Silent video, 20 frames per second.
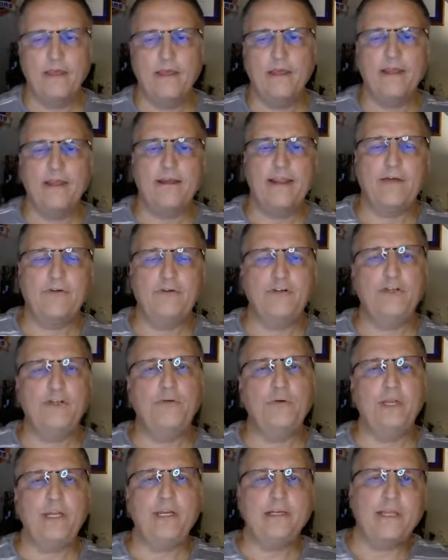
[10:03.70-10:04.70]
Now, do
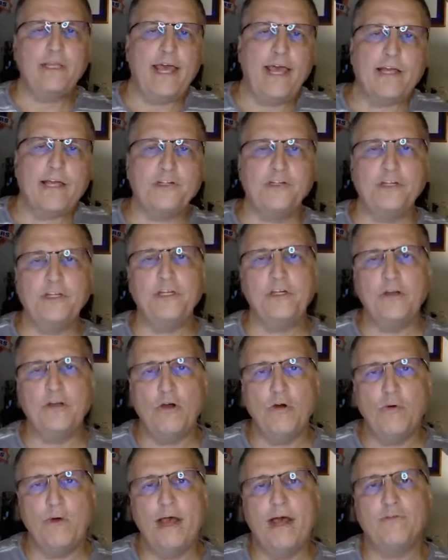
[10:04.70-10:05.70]
you need to actually
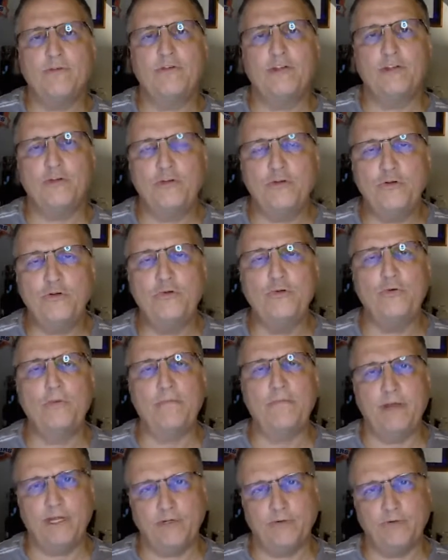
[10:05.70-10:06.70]
know how to do
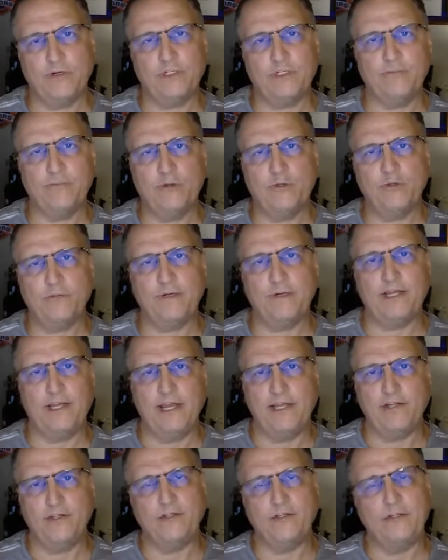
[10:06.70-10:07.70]
matrix
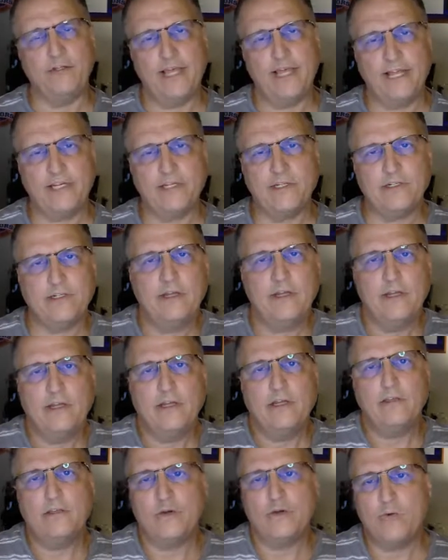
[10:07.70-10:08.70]
multiplication? That's
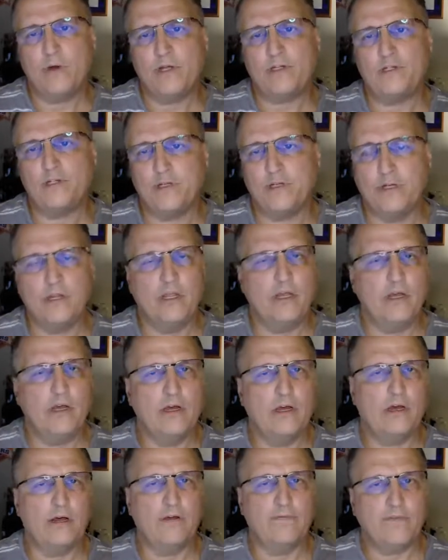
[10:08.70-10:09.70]
the question.
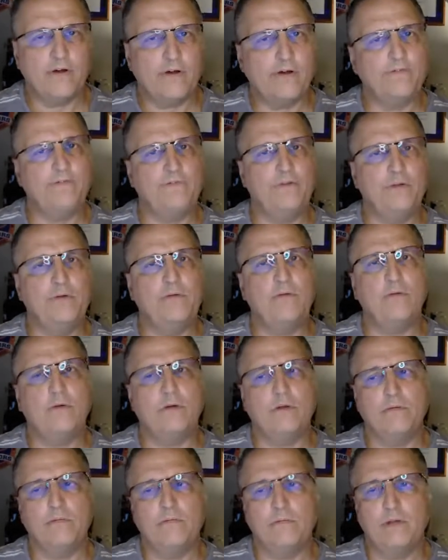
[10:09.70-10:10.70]
On very
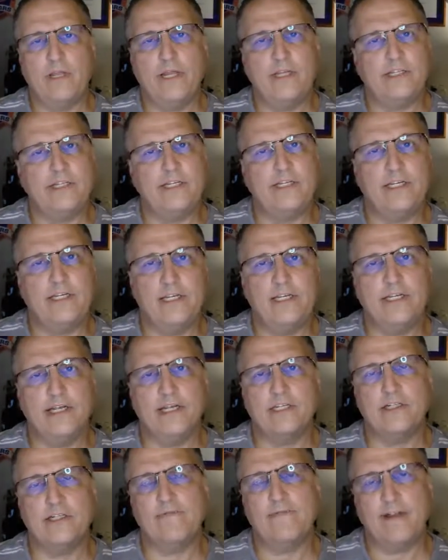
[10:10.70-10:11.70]
few ACT
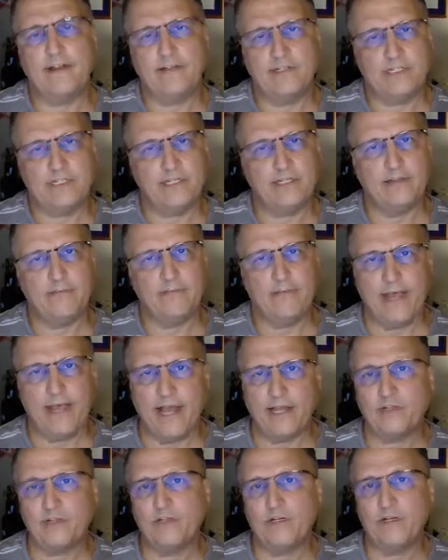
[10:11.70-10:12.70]
tests have I seen them
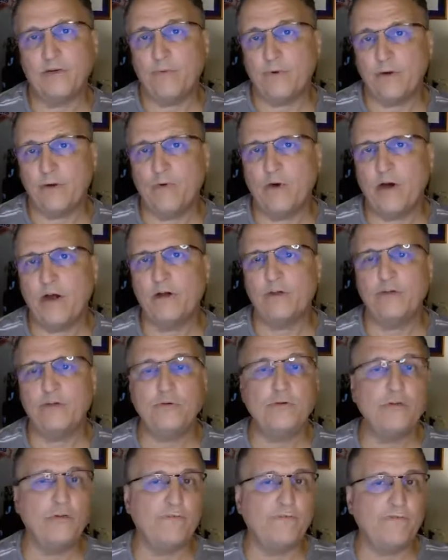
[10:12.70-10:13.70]
actually require you
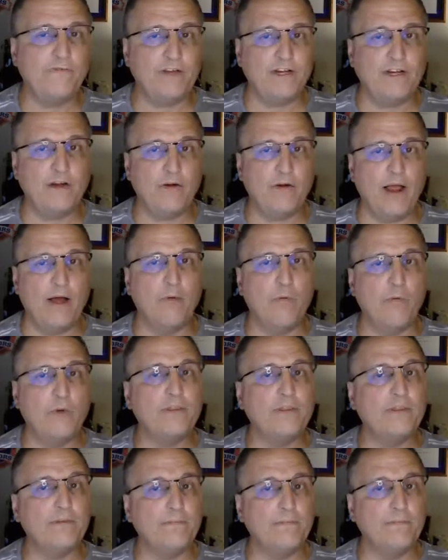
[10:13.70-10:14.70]
to figure out
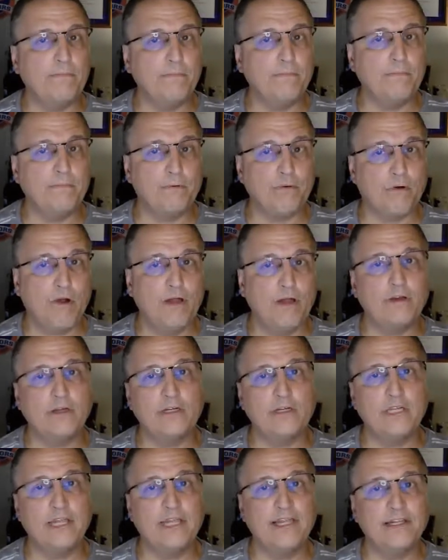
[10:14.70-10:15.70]
what the
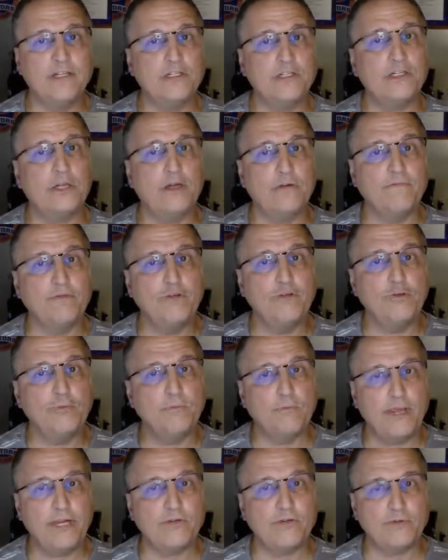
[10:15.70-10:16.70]
product is of two
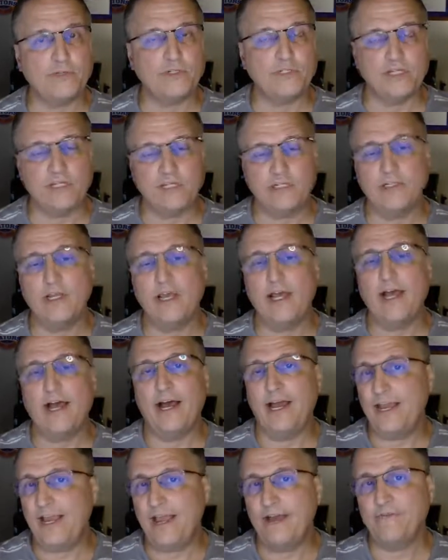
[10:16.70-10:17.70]
matrices.
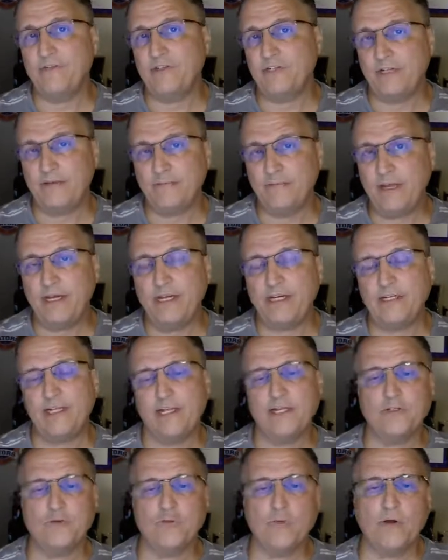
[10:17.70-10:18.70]
I have seen many
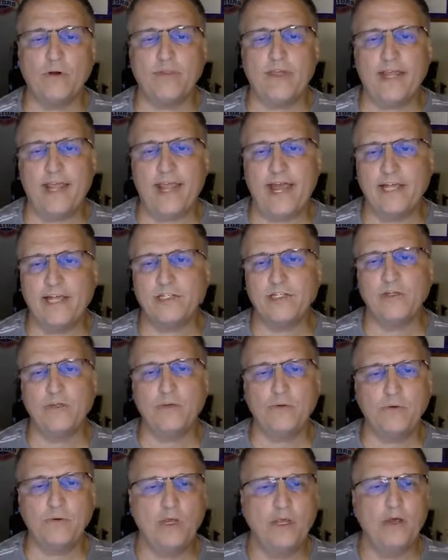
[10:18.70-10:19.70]
tests where they ask
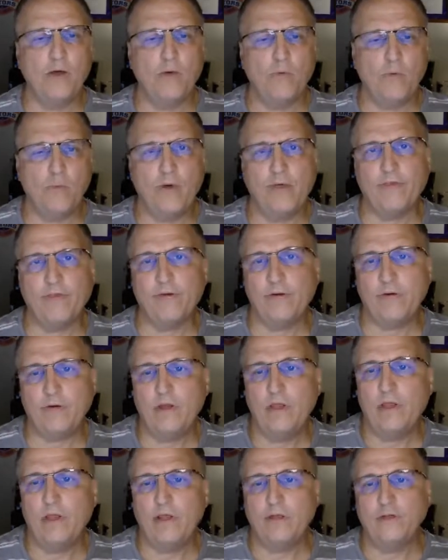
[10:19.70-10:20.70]
you whether
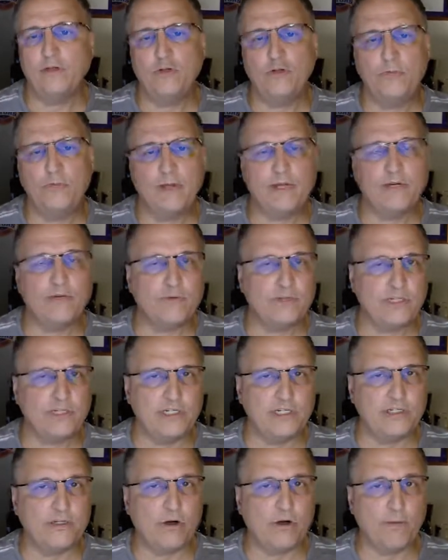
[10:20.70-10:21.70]
two
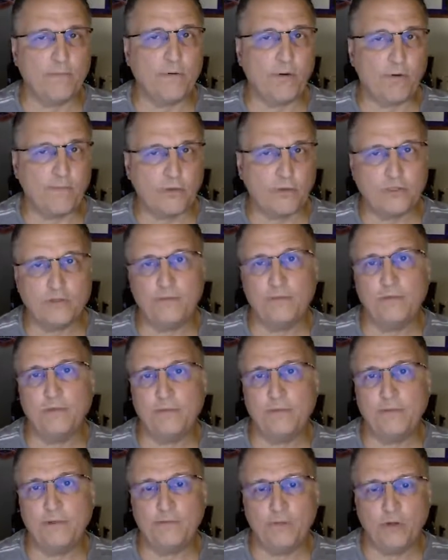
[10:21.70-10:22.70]
matrices are permissible
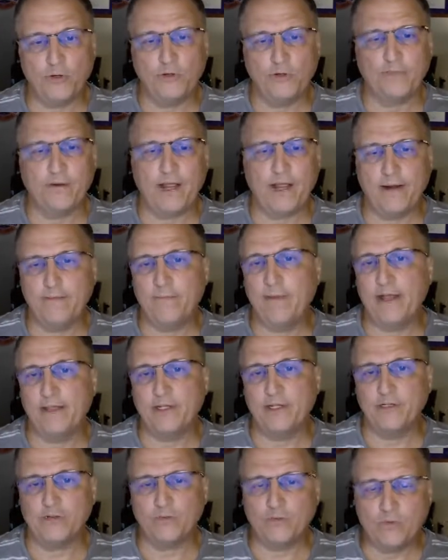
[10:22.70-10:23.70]
to be multiplied by
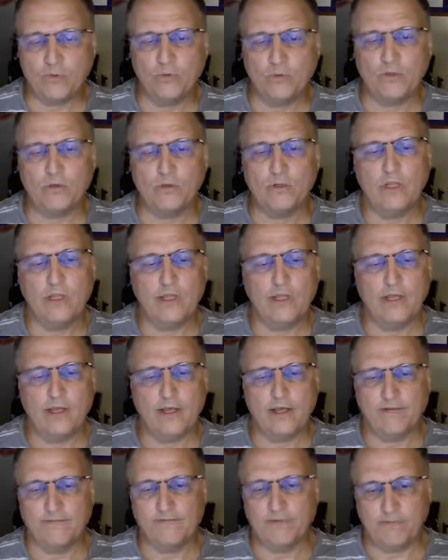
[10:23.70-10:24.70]
this rule
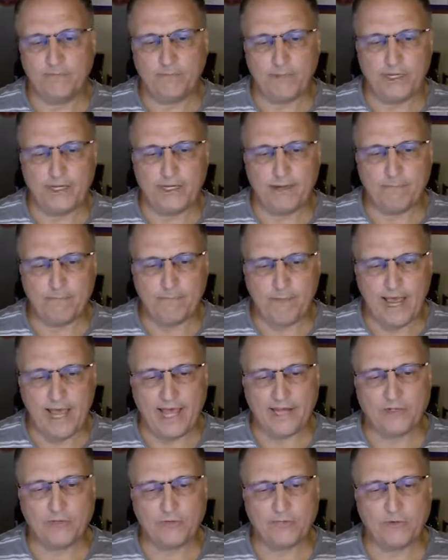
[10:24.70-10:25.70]
of being a
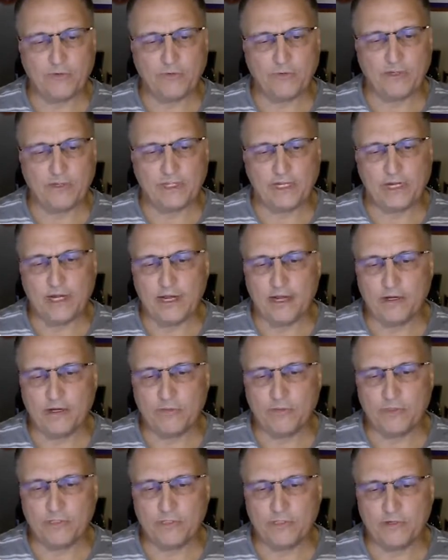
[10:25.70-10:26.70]
match between the
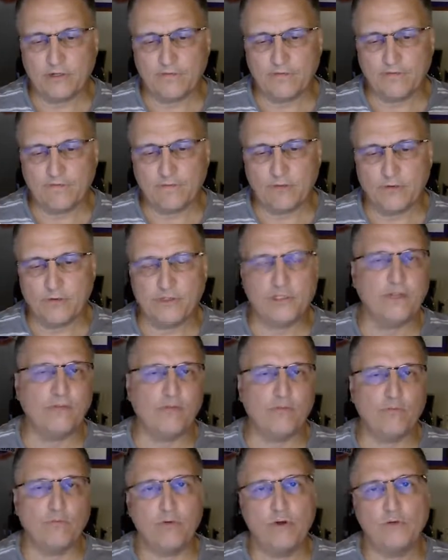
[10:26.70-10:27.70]
columns of the first
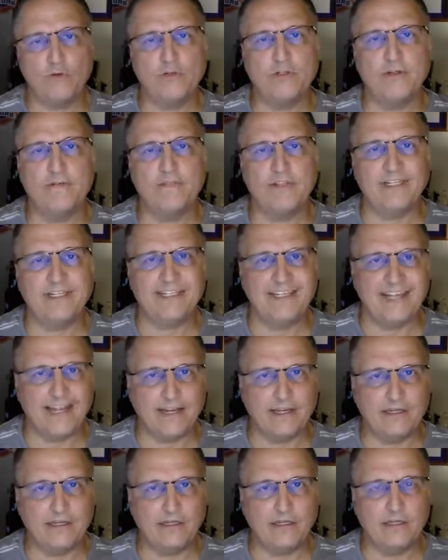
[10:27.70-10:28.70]
and the rows of the
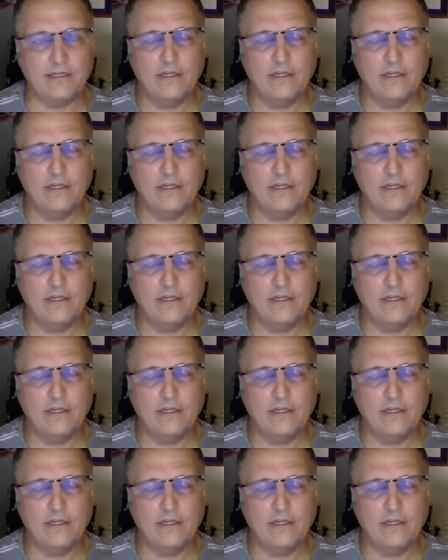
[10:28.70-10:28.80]
second.